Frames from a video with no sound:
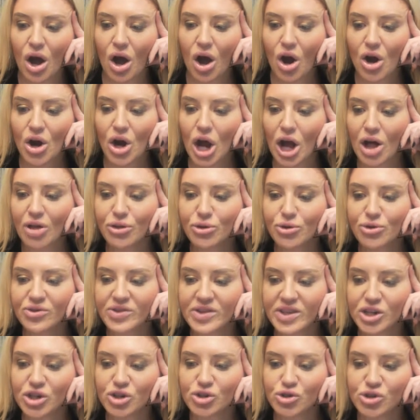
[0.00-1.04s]
Are others
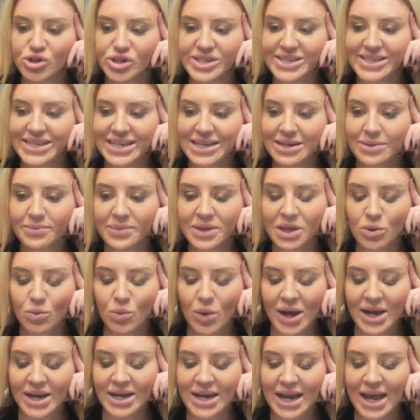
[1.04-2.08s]
interested in me
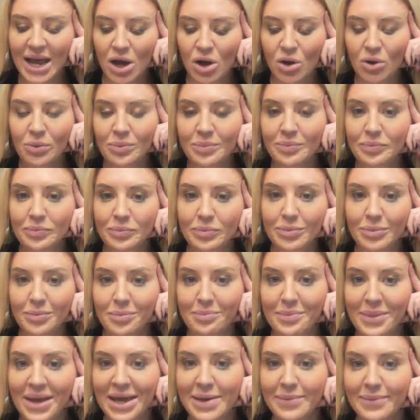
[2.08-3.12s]
right now?
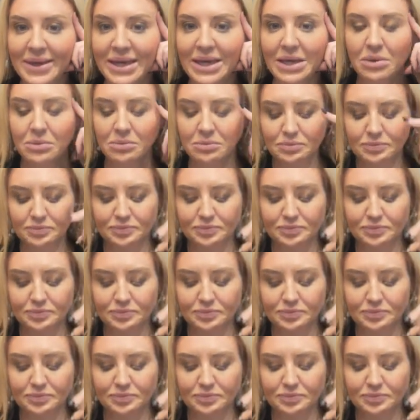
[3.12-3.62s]
Maybe.